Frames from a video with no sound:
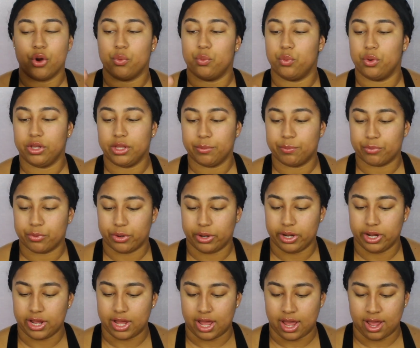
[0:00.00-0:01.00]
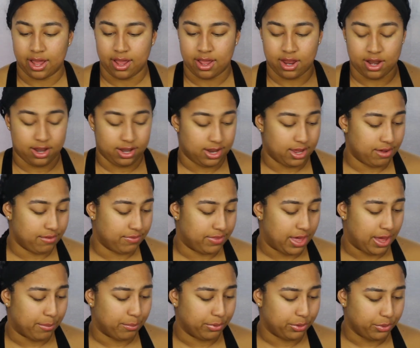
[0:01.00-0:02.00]
Really pretty. I love
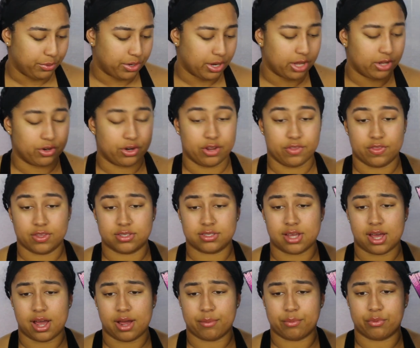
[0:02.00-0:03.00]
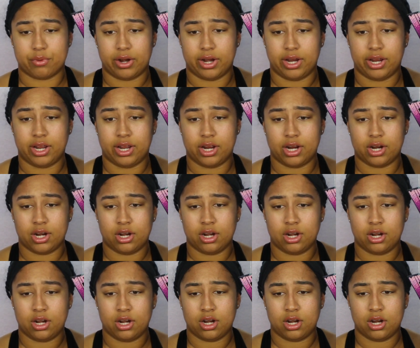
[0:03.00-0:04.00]
that blue color in the top right
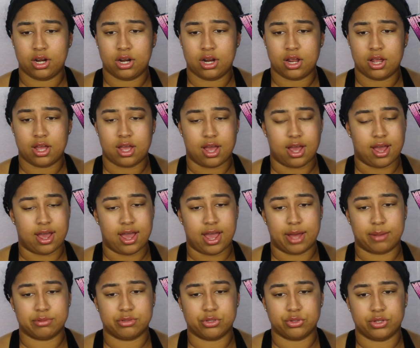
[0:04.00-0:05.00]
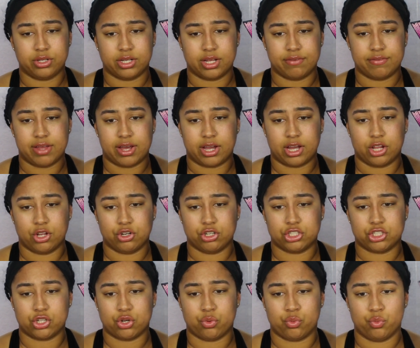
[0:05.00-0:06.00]
here. I absolutely love that color.
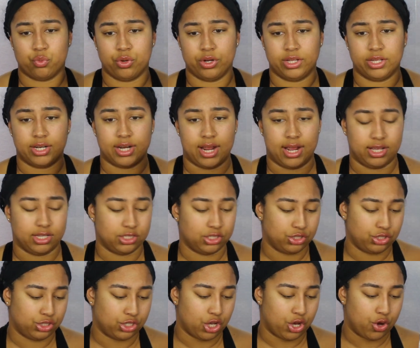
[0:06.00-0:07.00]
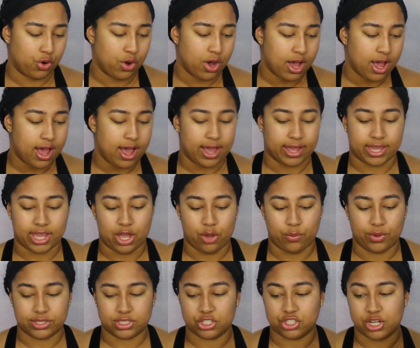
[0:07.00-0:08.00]
It's really nice. So
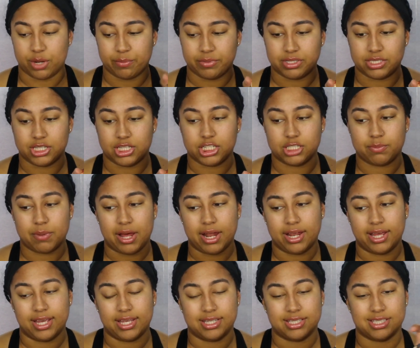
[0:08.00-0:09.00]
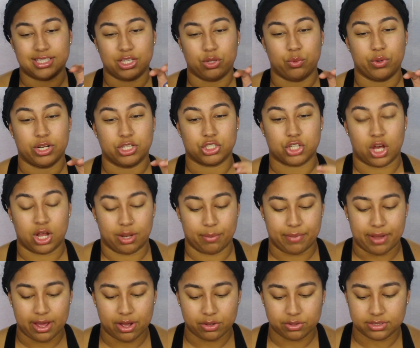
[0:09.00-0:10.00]
can't wait to jump into this palette and see what it's all
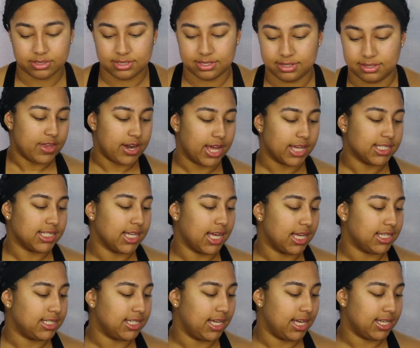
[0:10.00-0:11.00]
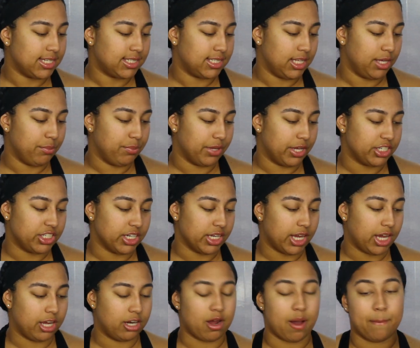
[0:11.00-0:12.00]
about. The next thing I see is the
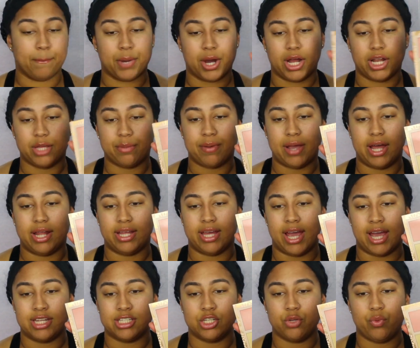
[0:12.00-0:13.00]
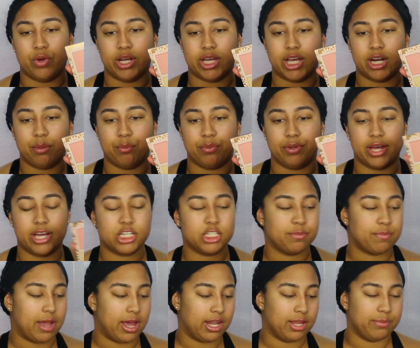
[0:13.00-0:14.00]
Blushing in Bali palette. I did want to get a
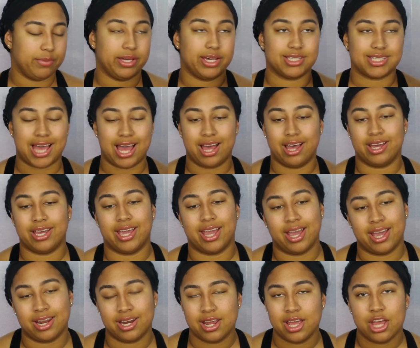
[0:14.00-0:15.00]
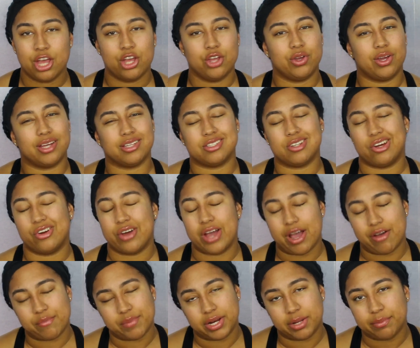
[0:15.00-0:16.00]
blush palette because, again, you guys know I don't
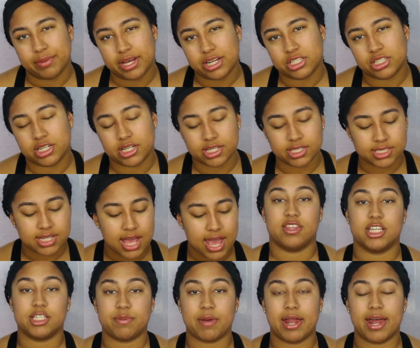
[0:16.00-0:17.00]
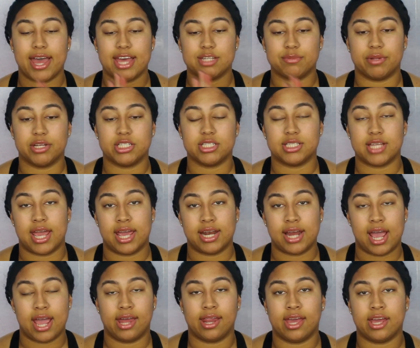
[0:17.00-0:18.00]
have many blushes. This palette has blushes
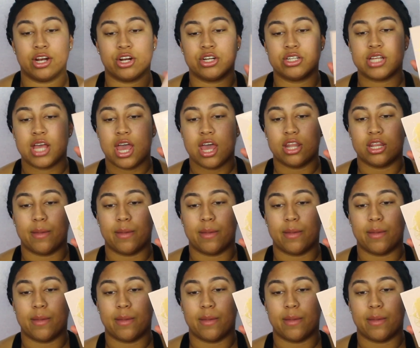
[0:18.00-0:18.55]
and highlighters.